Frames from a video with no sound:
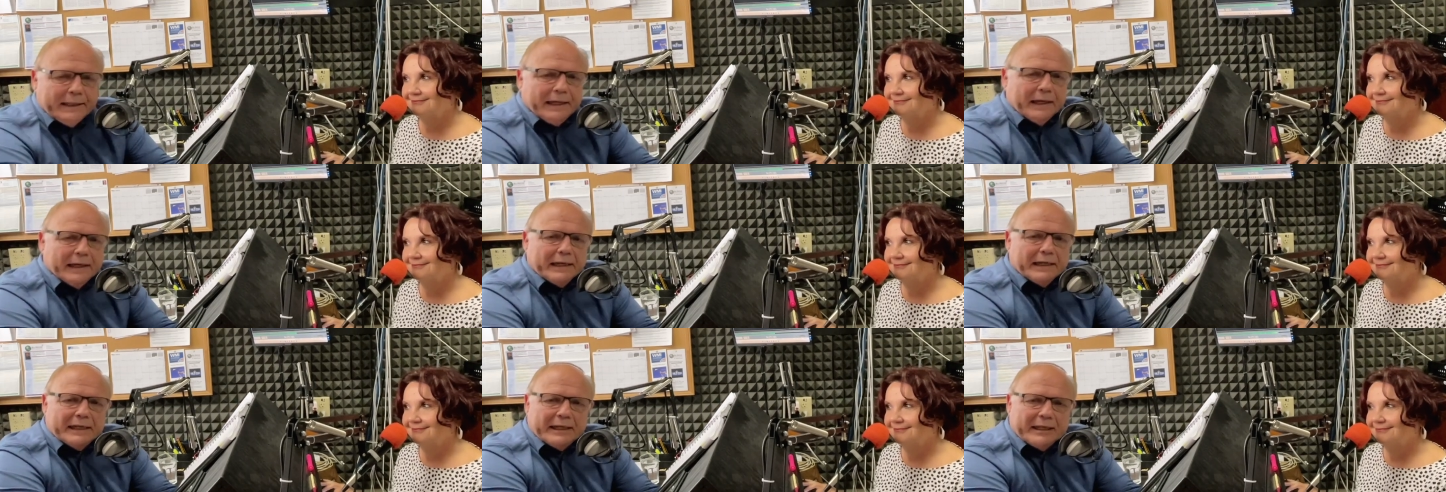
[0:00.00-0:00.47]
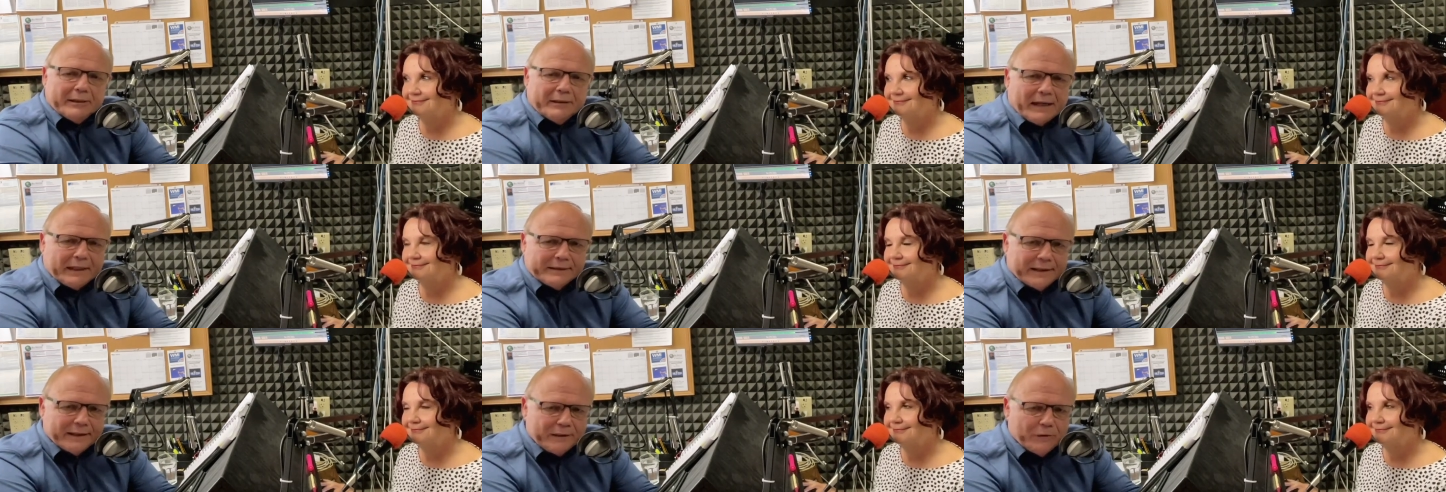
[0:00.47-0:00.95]
Speaker 1: Uh, I'll
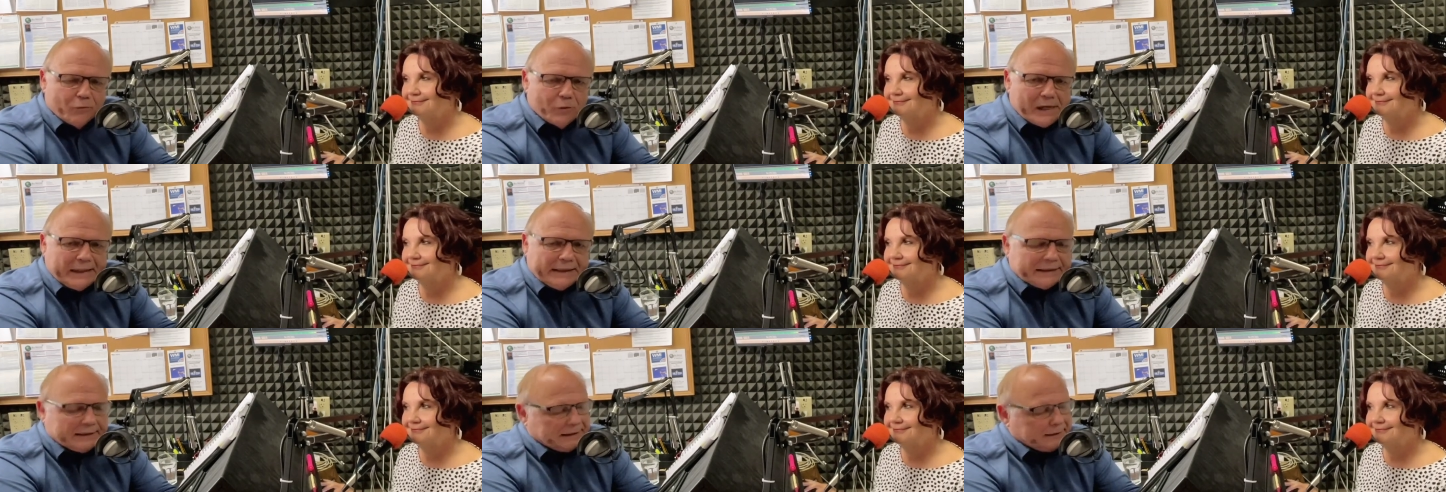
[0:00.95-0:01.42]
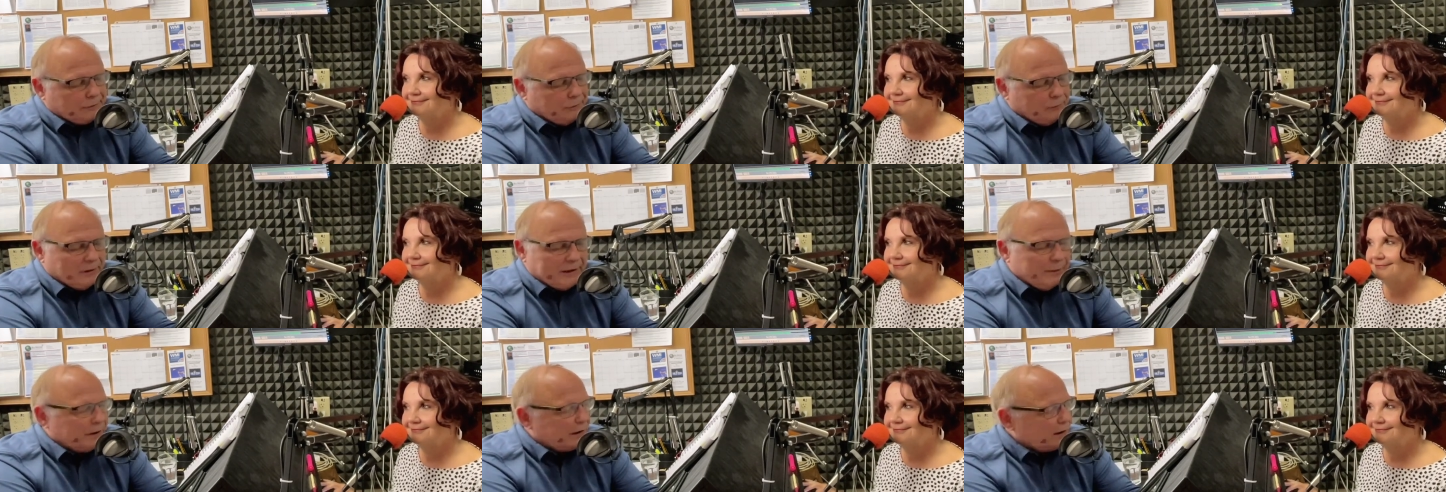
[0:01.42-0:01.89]
tell you what,
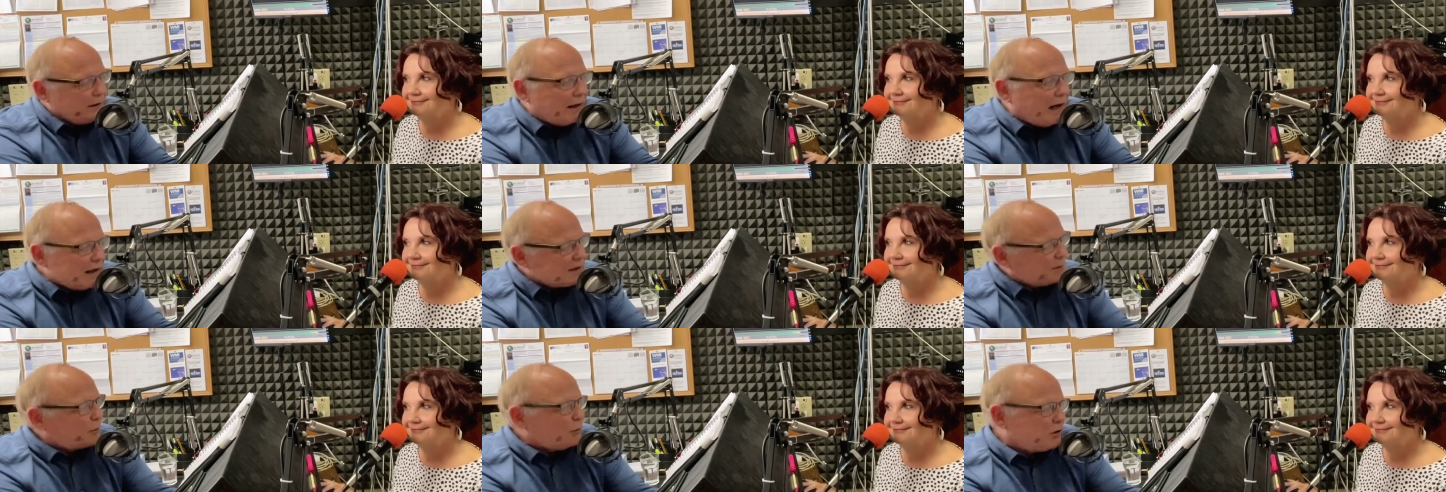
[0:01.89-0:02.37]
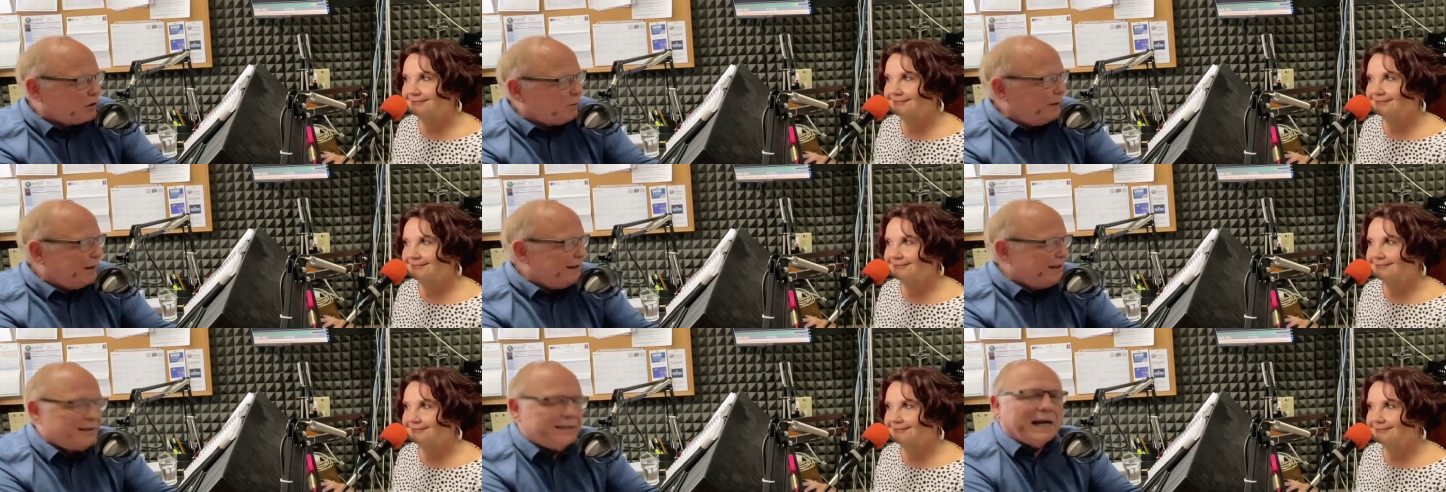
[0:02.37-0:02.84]
women are not supposed to
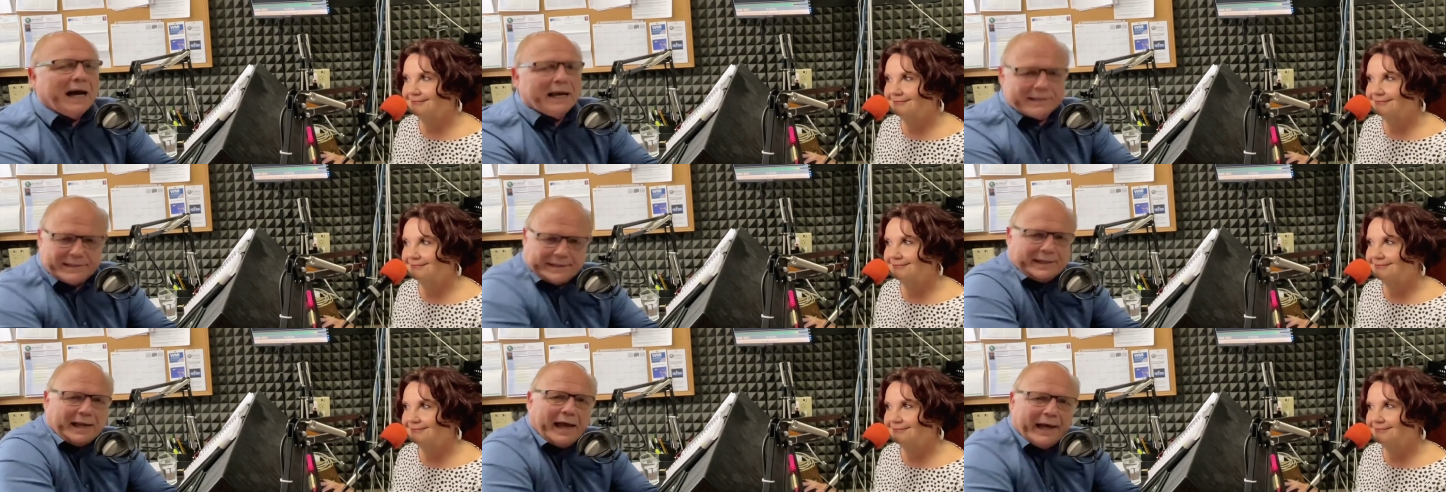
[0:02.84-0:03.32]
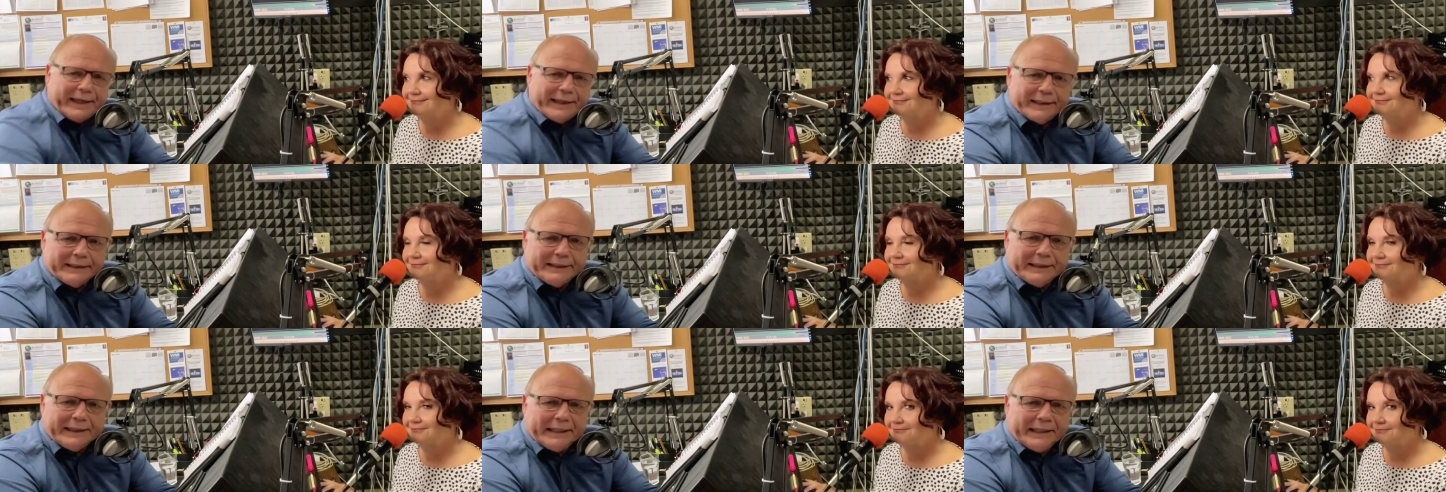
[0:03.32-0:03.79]
be
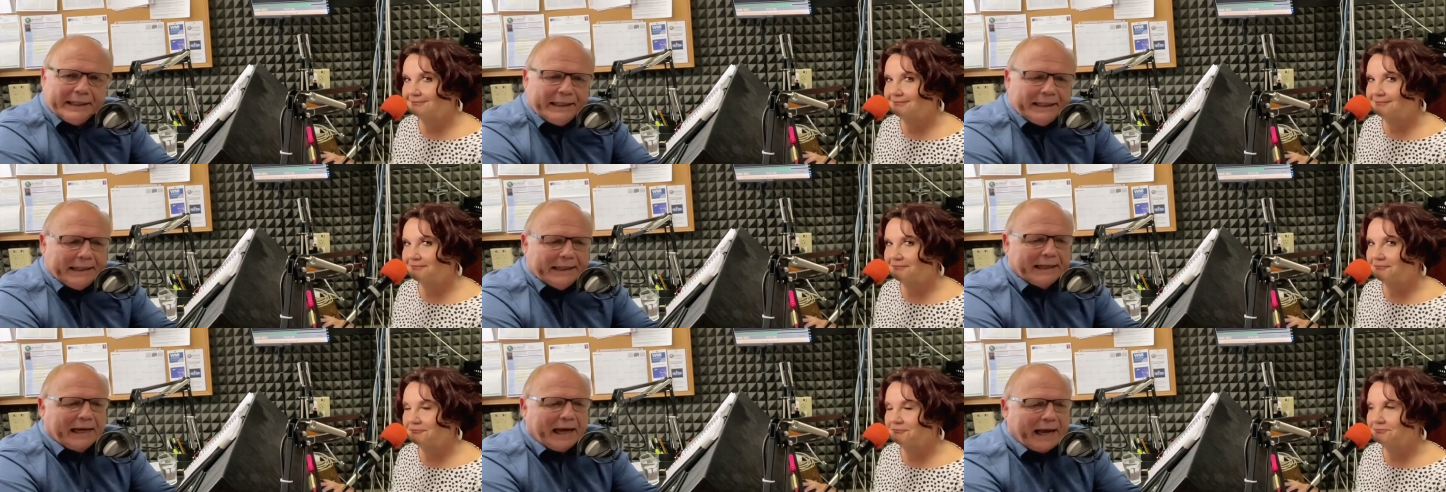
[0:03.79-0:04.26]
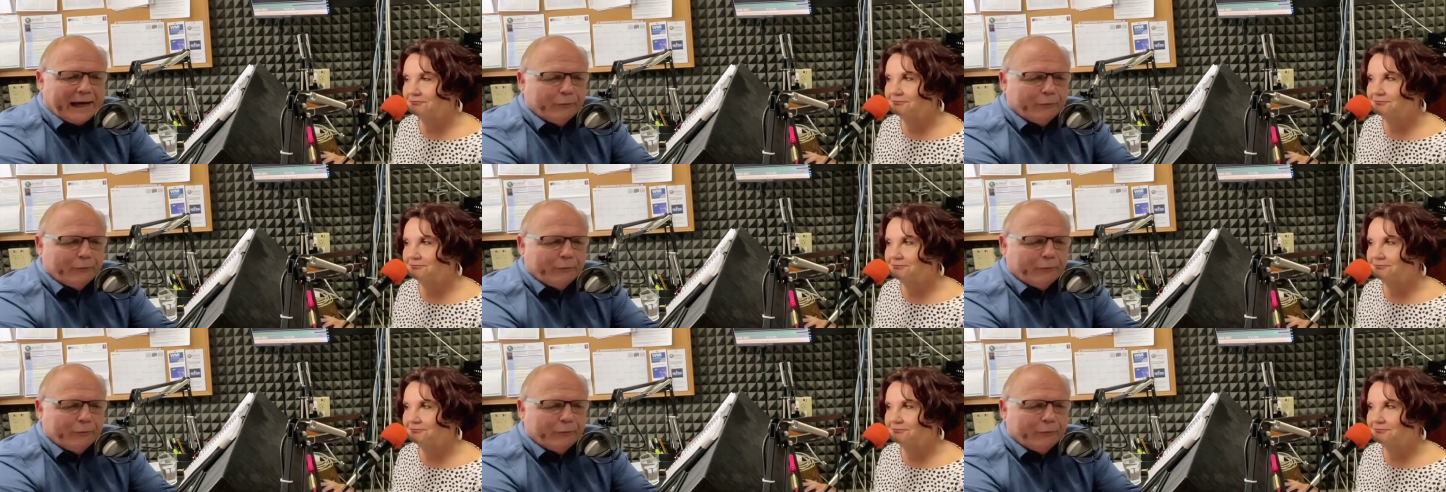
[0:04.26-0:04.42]
docile. Uh, I